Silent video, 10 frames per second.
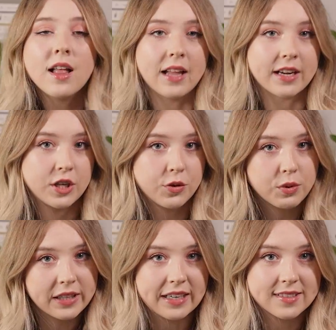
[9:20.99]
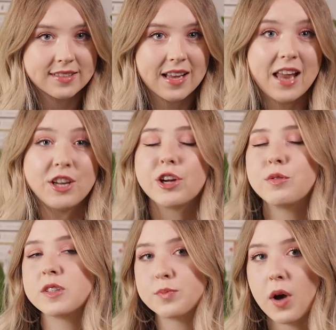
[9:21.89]
like a new release, and you can
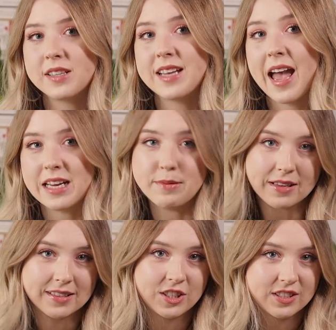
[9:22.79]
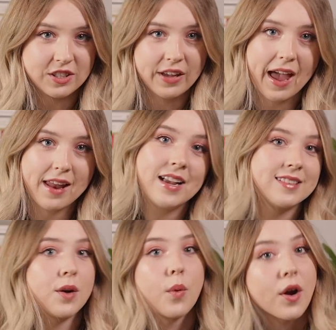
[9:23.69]
respond to any messages you get.
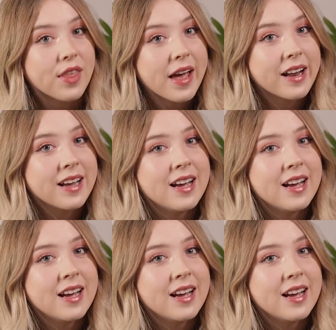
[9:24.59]
Is it worth it?